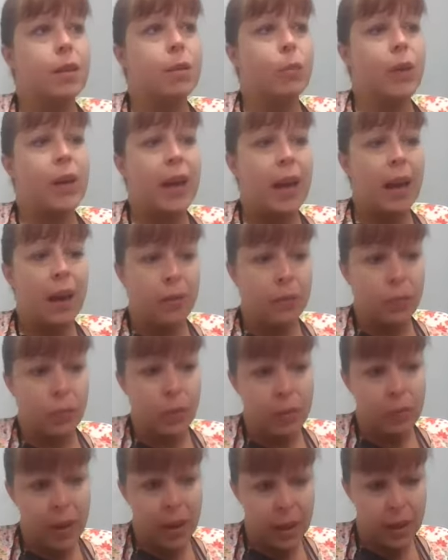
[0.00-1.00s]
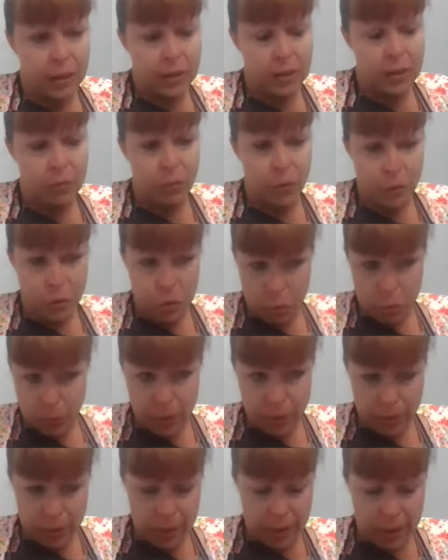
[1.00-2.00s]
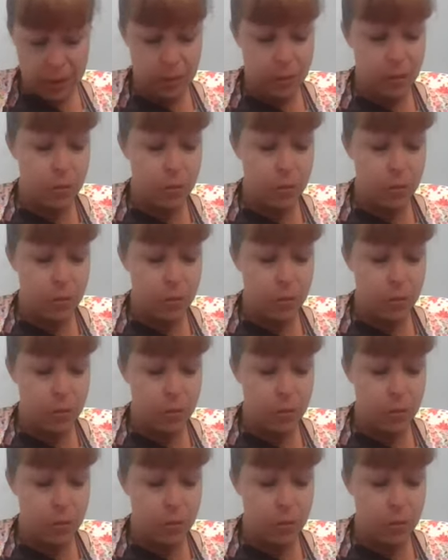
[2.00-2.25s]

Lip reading: we've had some virtual events;